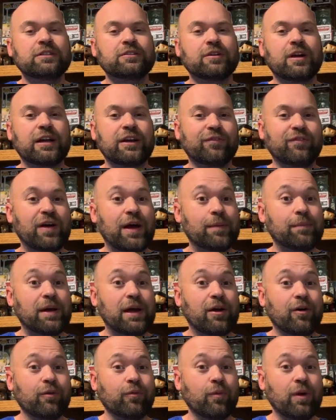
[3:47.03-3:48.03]
trying to find
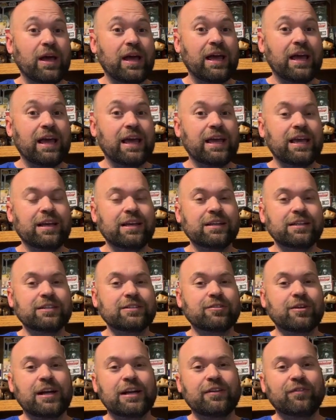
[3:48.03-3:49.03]
my own way,
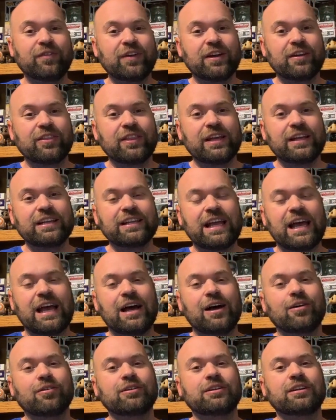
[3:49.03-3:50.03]
trying to figure things
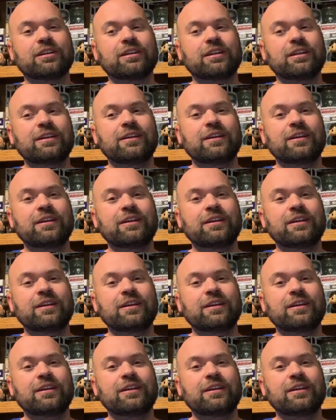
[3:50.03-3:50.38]
out.